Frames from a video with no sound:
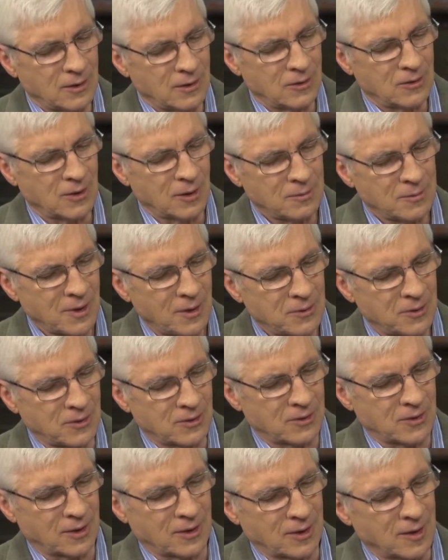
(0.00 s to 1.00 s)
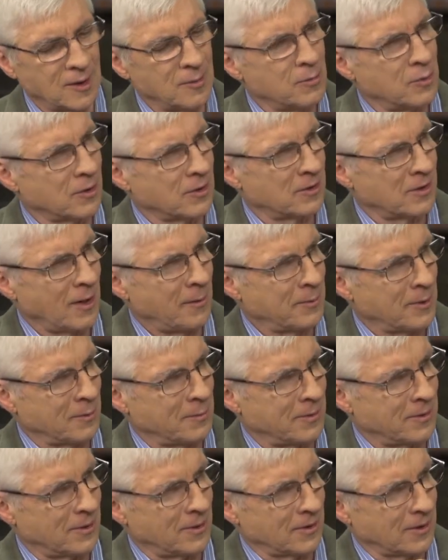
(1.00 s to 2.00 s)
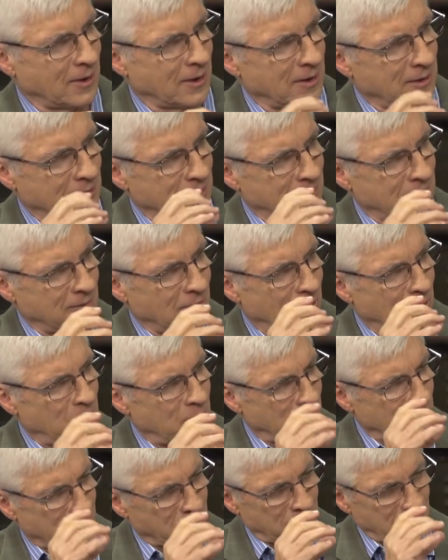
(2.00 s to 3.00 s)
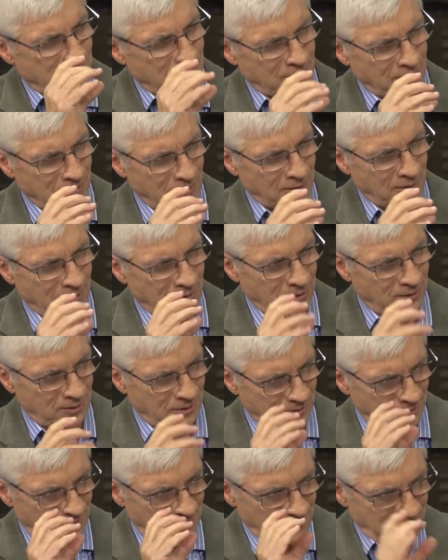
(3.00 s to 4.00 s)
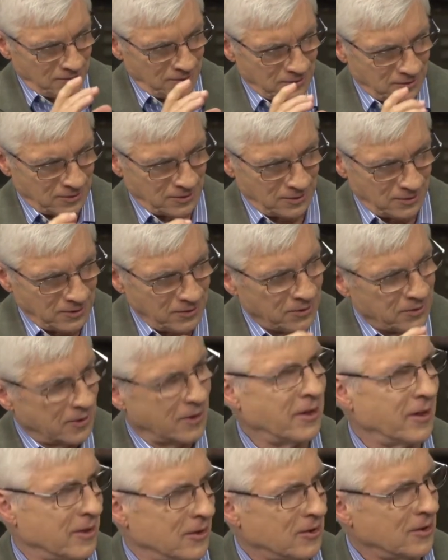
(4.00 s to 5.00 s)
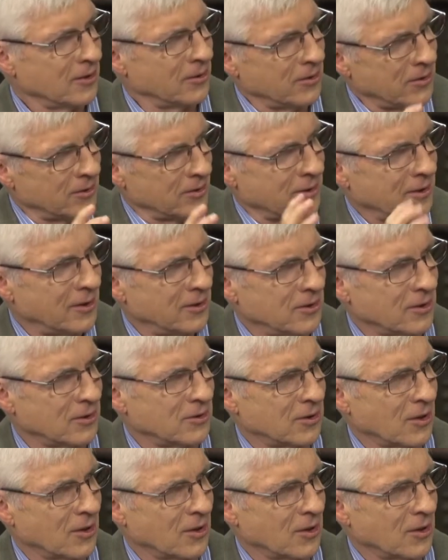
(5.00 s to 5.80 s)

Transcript: sometimes it's like imperceptible kind of almost little nudges.